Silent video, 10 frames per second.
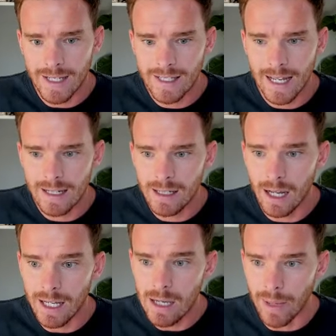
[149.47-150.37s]
send
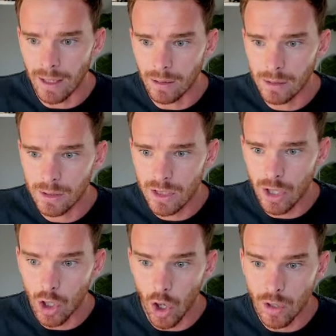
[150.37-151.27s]
an email to
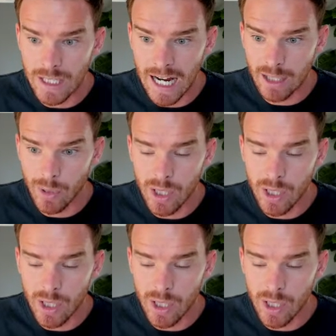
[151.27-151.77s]
the contact